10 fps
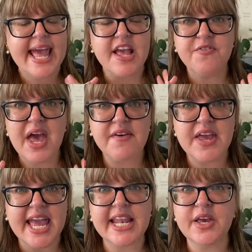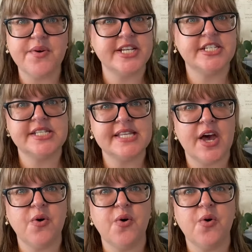If you have any questions
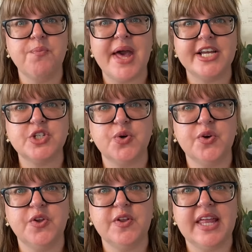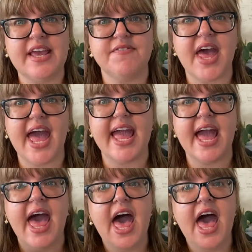at all, make sure you leave a